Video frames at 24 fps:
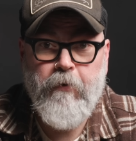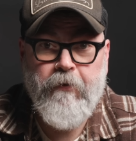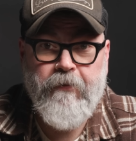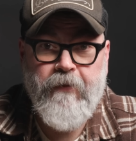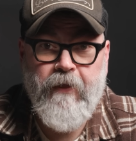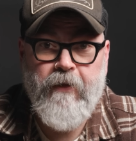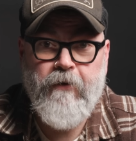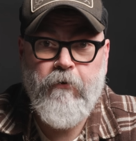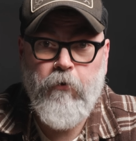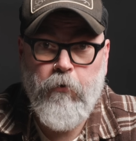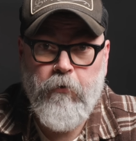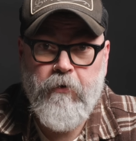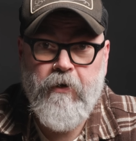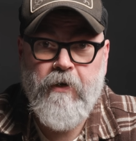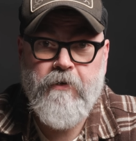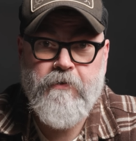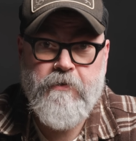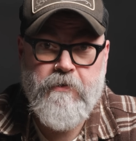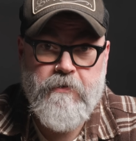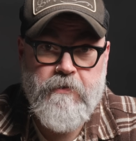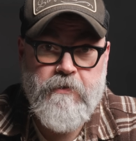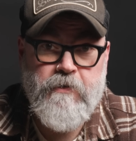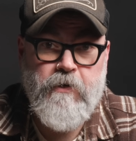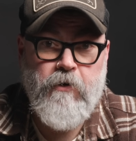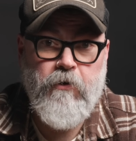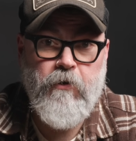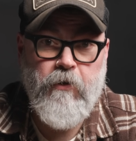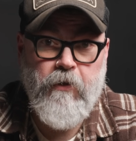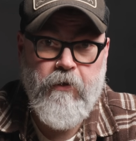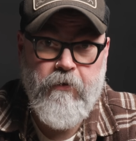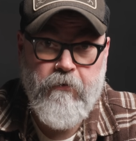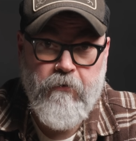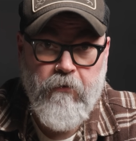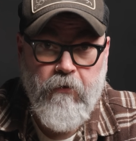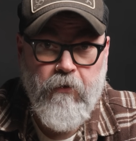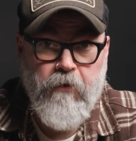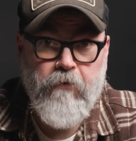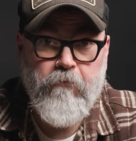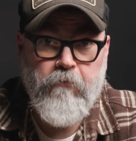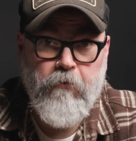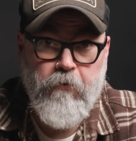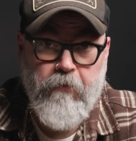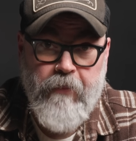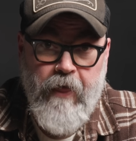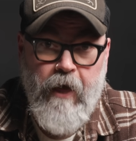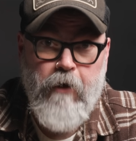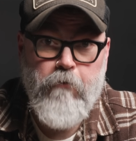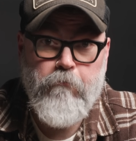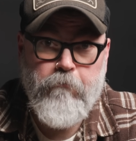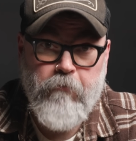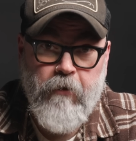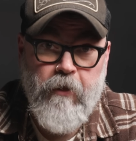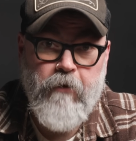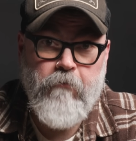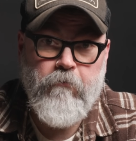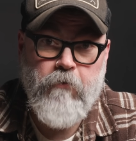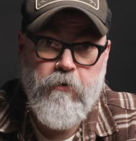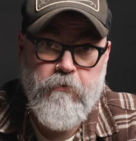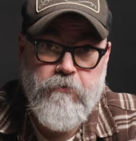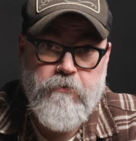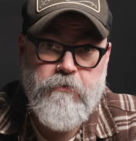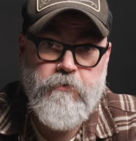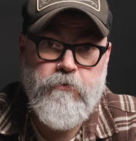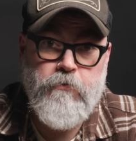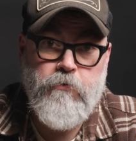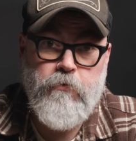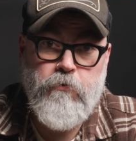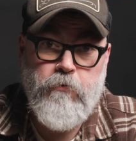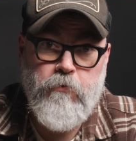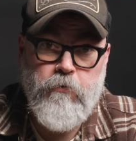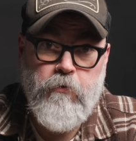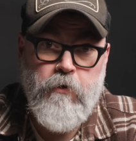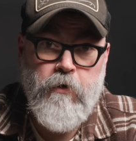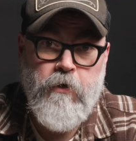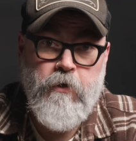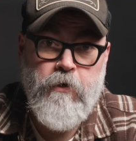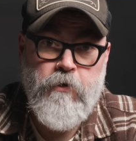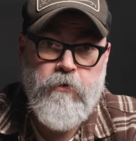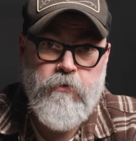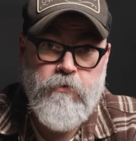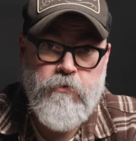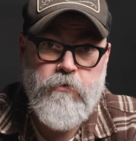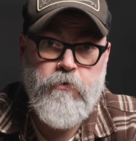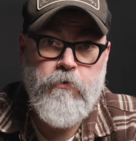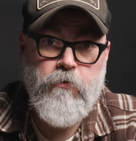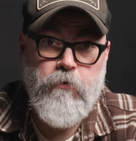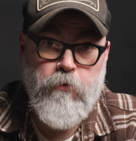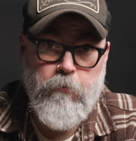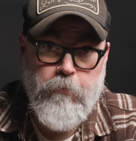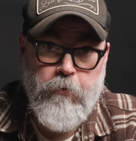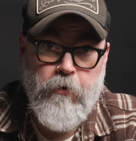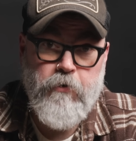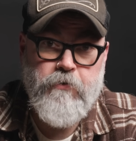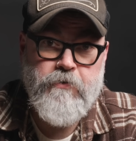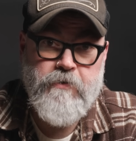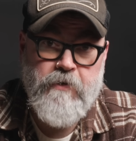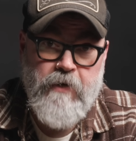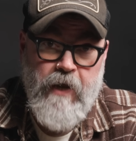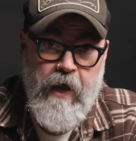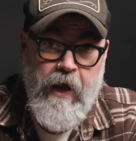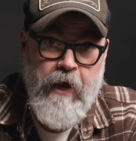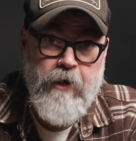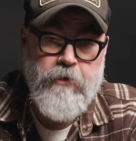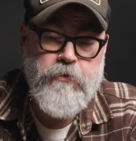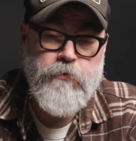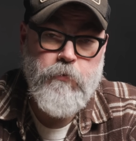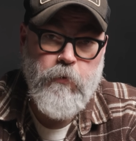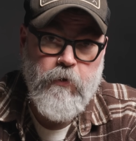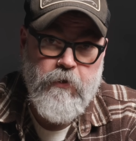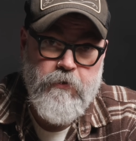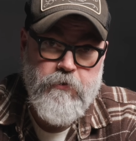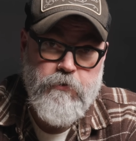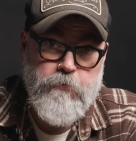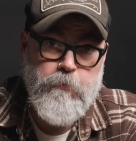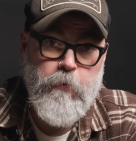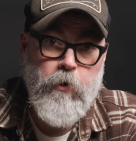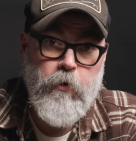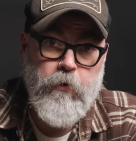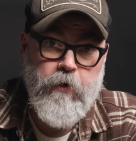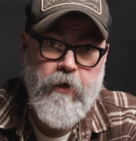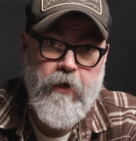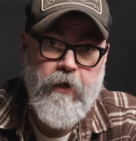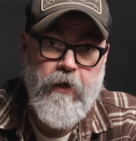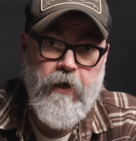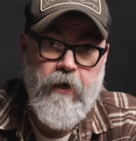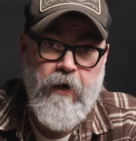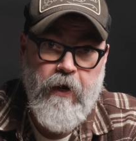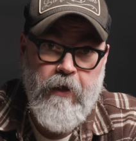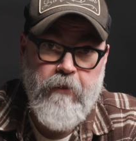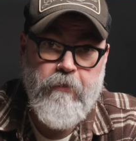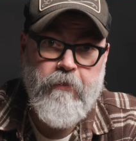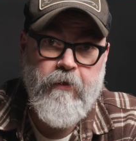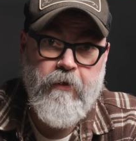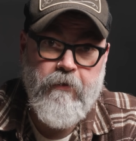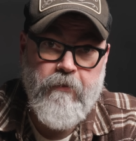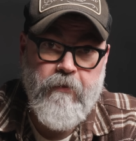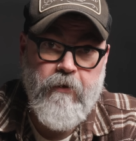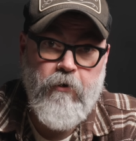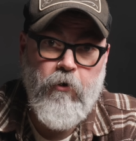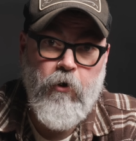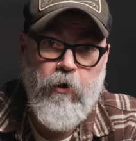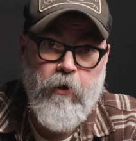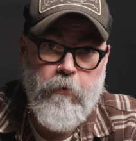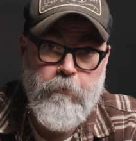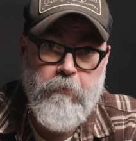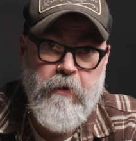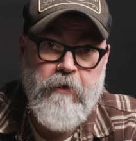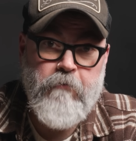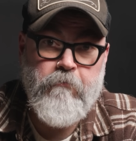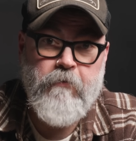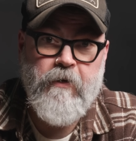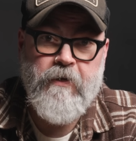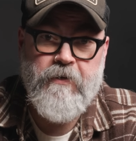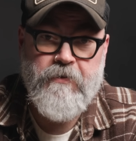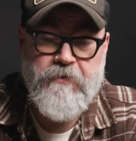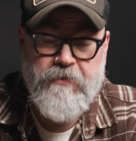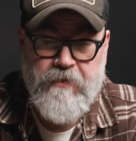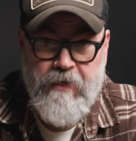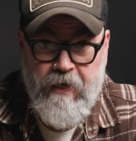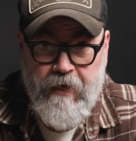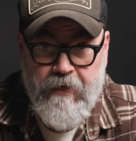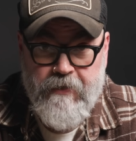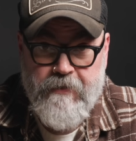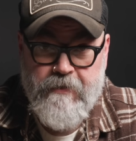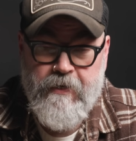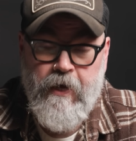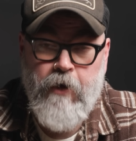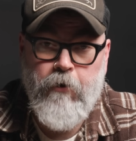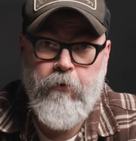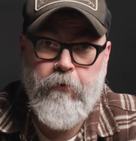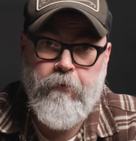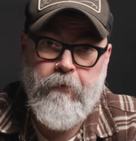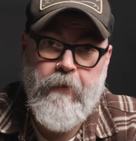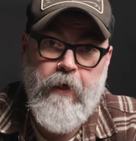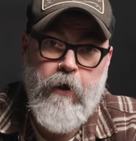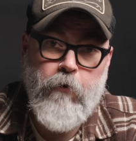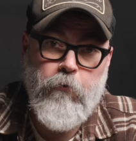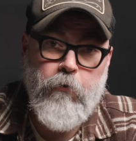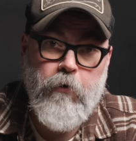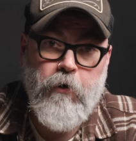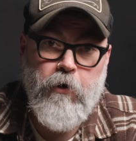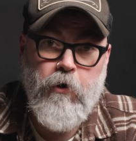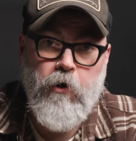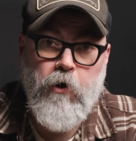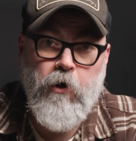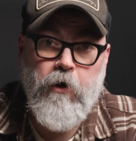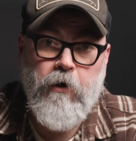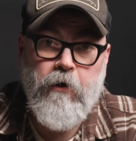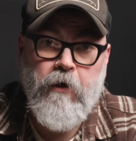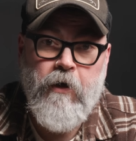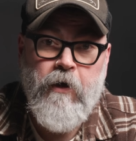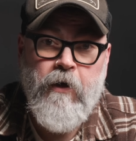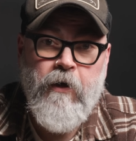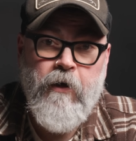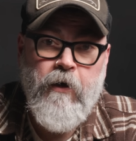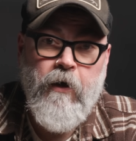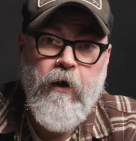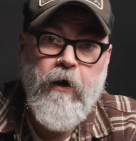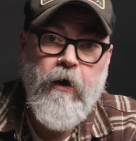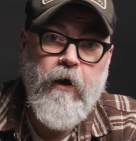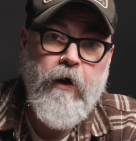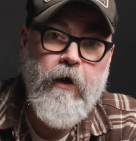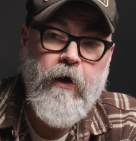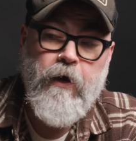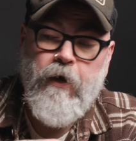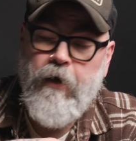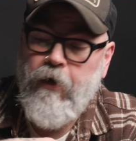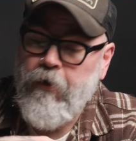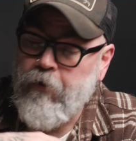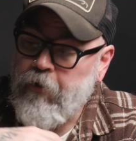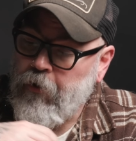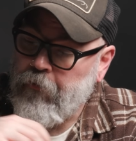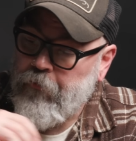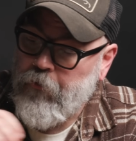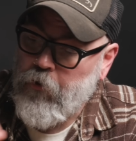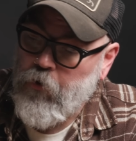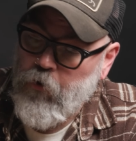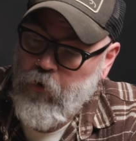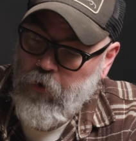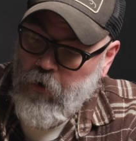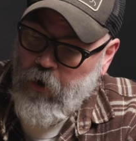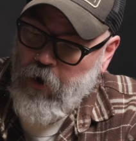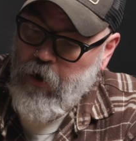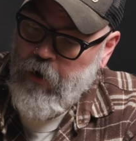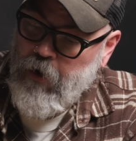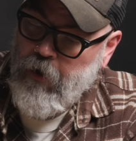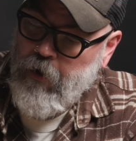but they don't necessarily deliver that flavor to the person actually smoking. And I think that Autumn Evening stands out in that regard. Another